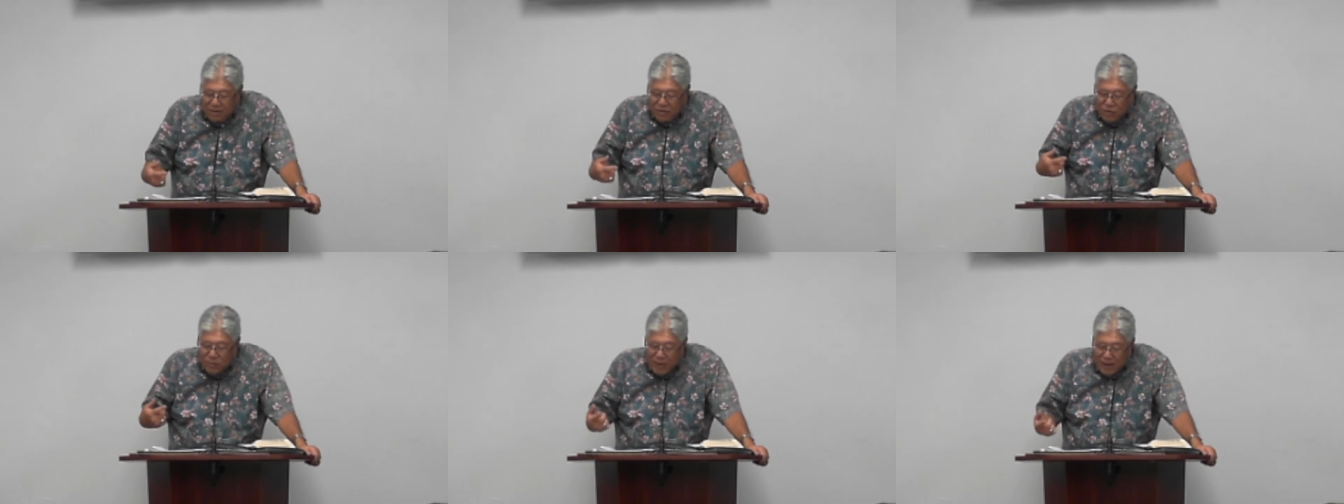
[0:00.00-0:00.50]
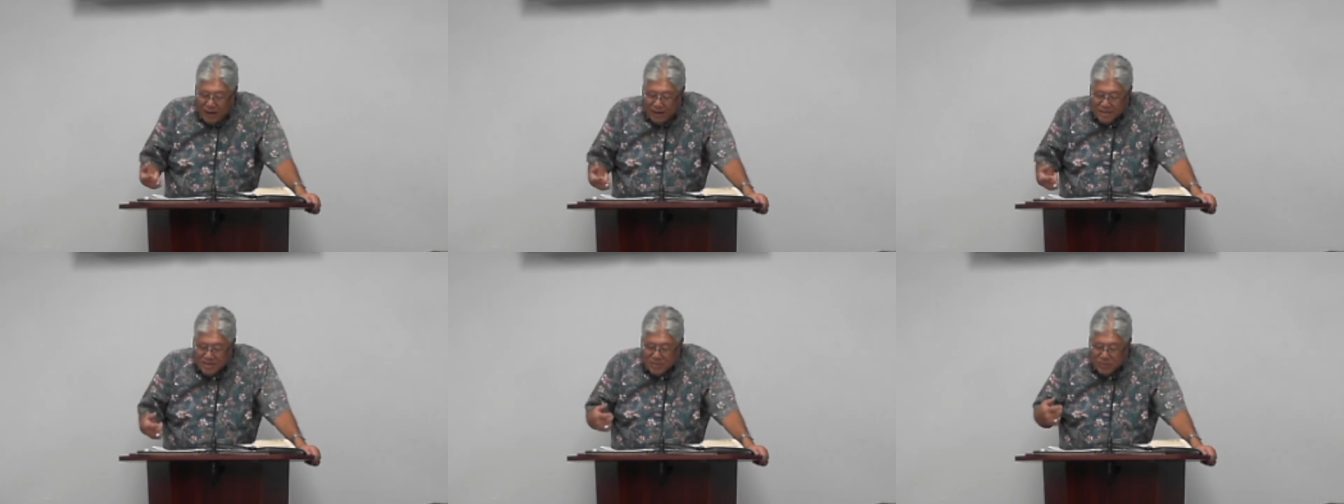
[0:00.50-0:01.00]
You may
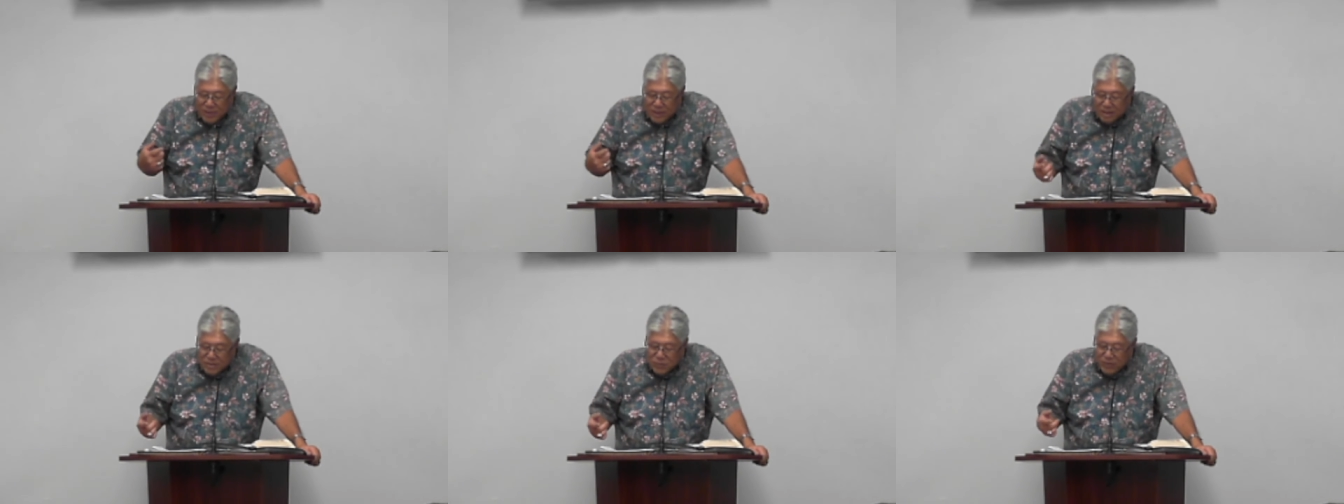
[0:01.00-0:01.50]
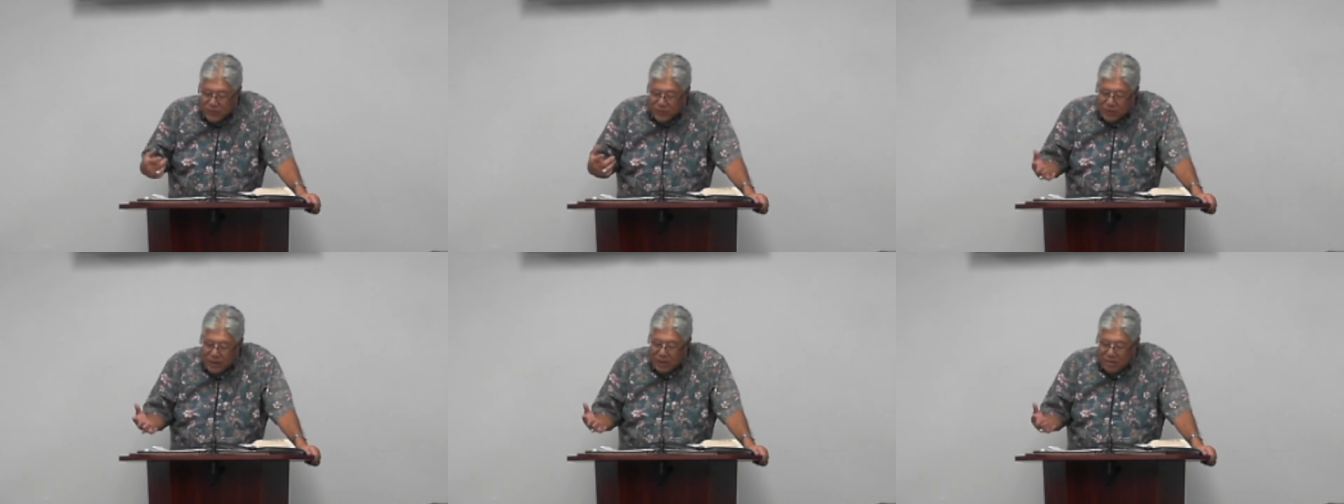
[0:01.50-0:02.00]
ask, it's because we
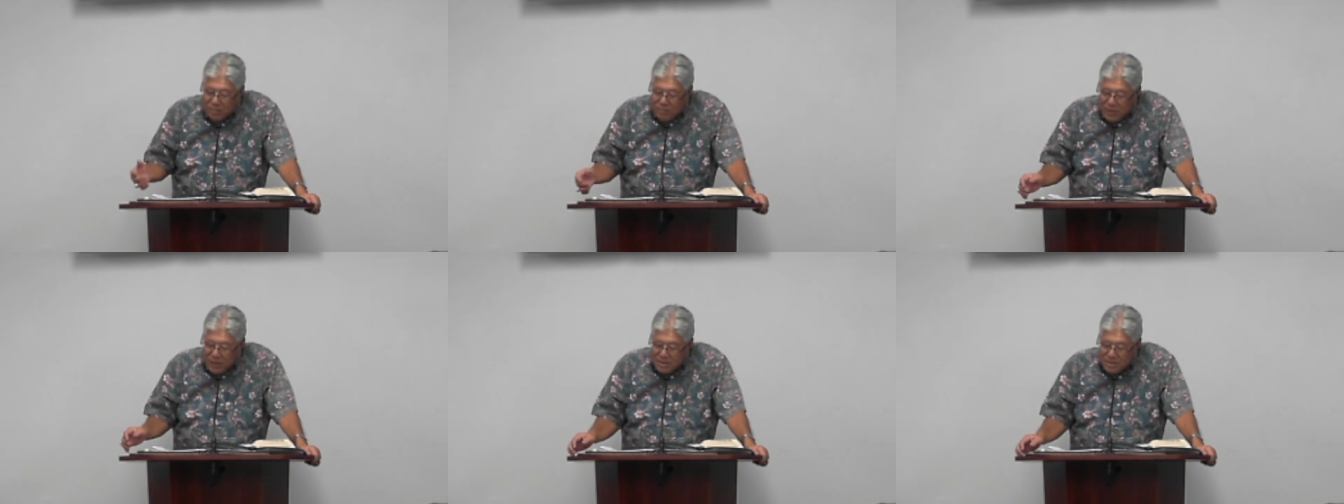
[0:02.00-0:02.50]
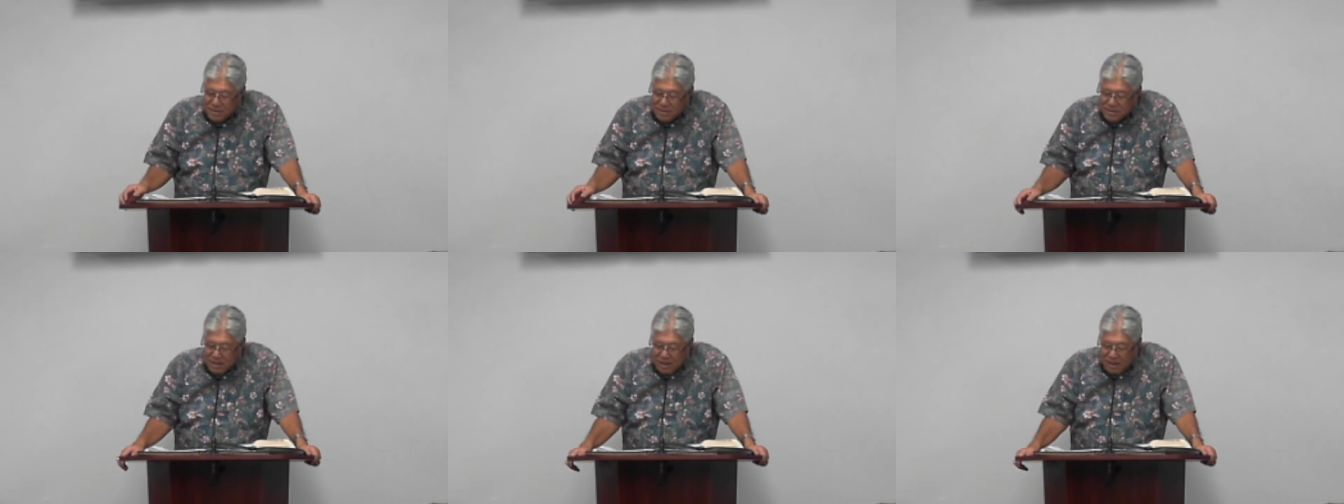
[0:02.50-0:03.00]
forget the
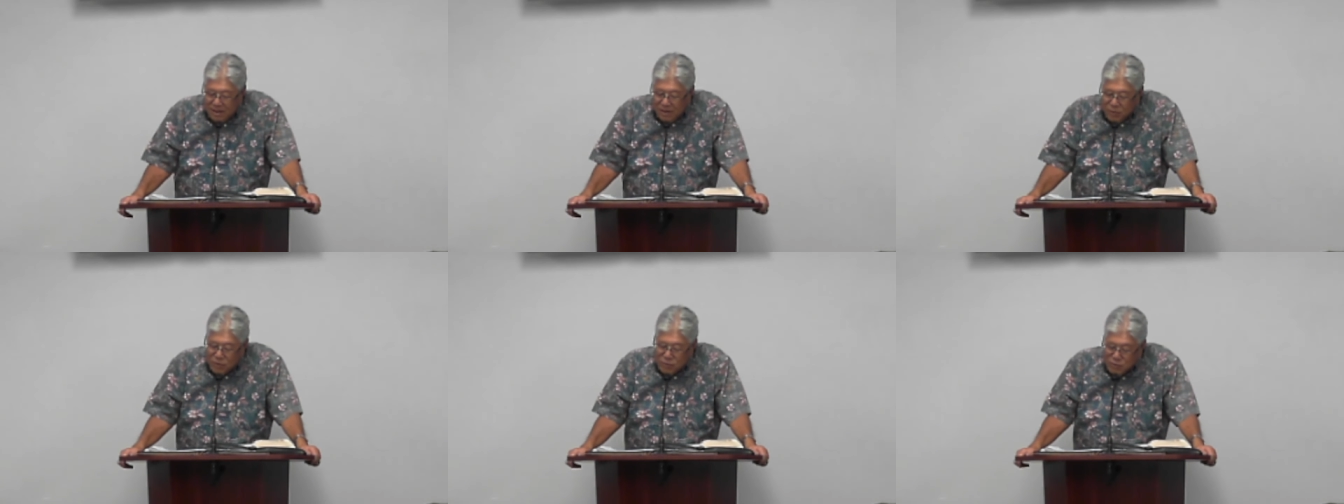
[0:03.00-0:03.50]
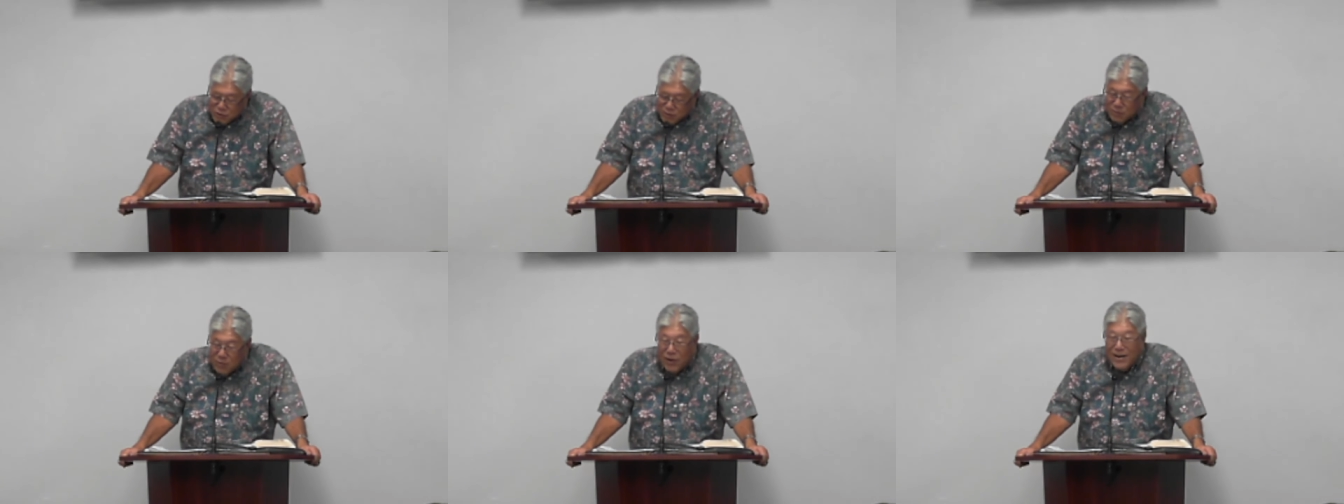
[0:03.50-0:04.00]
basics. We're too
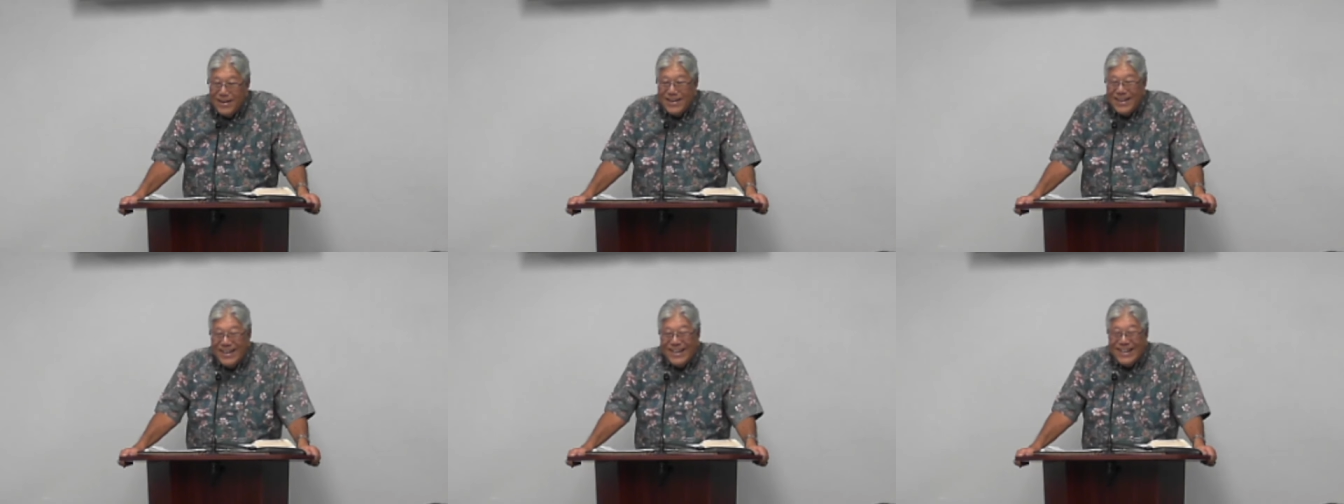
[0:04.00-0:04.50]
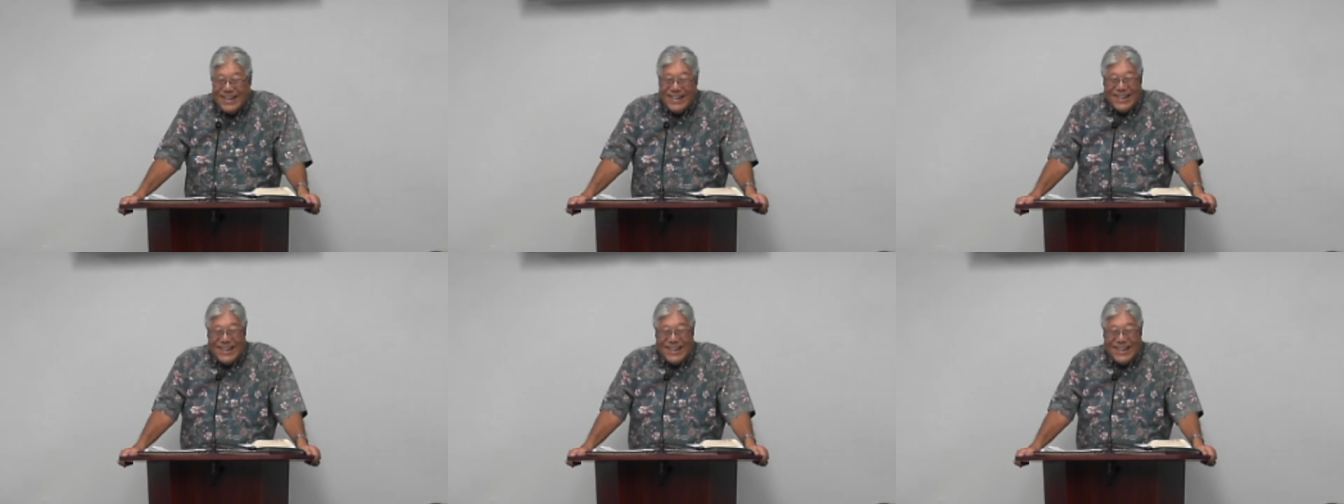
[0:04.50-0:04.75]
smart. Eh.